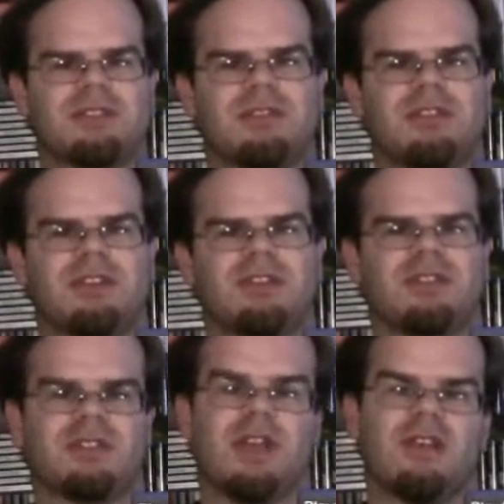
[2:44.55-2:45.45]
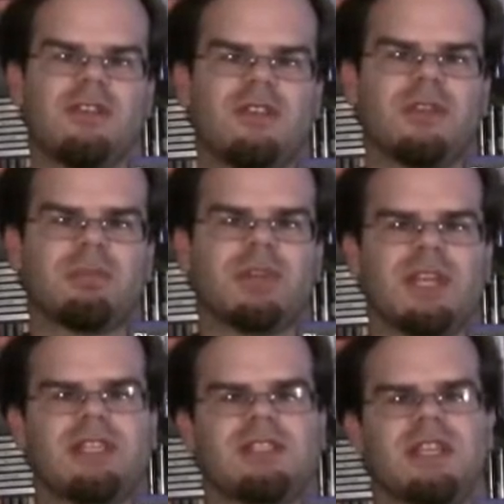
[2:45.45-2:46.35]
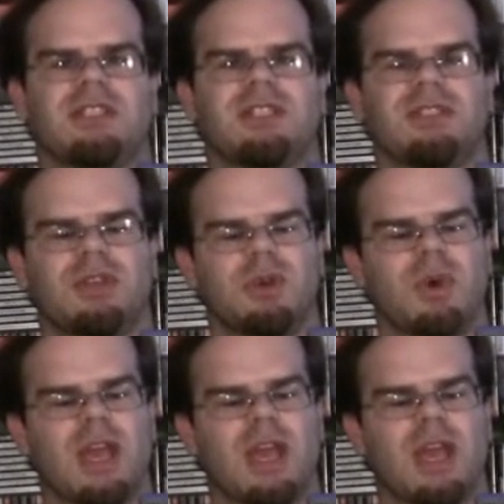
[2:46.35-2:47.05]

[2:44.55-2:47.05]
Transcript: of the Universe for the PlayStation 2.